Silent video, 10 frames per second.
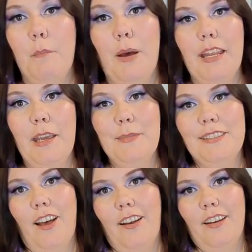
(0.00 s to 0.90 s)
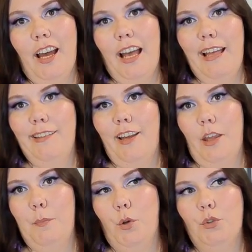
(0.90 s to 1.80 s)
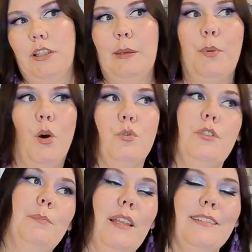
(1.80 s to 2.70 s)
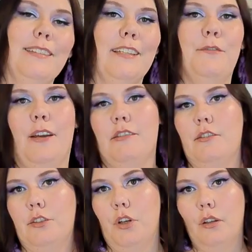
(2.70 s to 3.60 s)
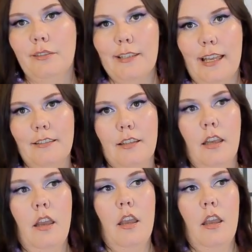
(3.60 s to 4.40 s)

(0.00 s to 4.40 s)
My name is Hanna and I mostly post plus size fashion content